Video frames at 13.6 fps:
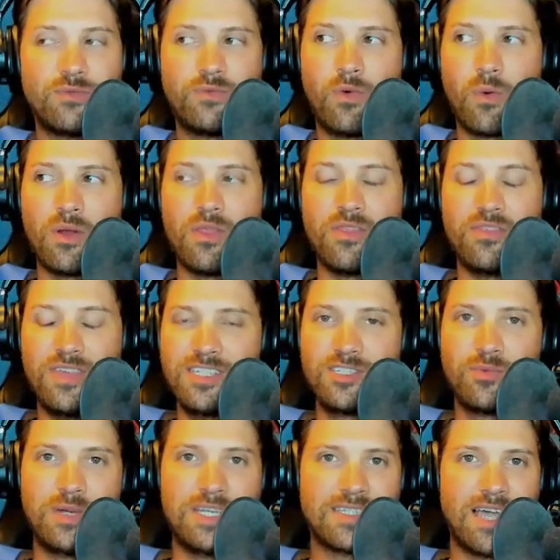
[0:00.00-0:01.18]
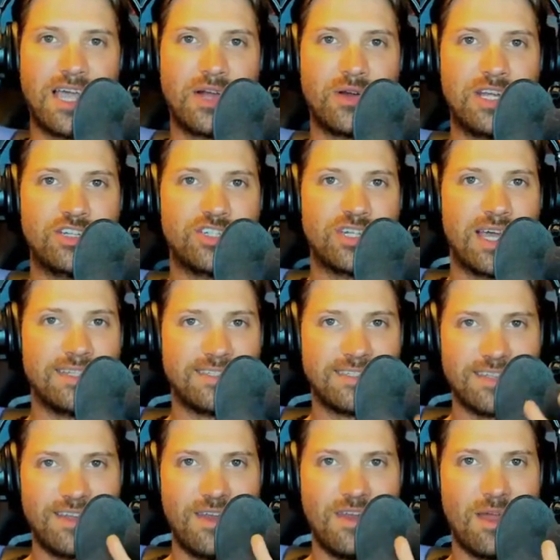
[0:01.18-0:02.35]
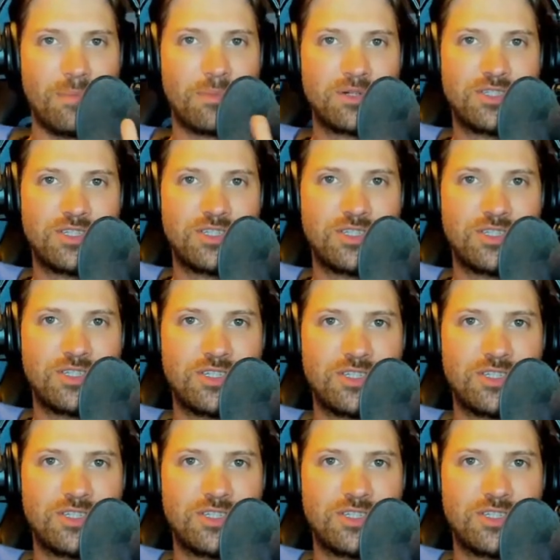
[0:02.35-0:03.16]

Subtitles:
for this week's Iron Age Nights number 2.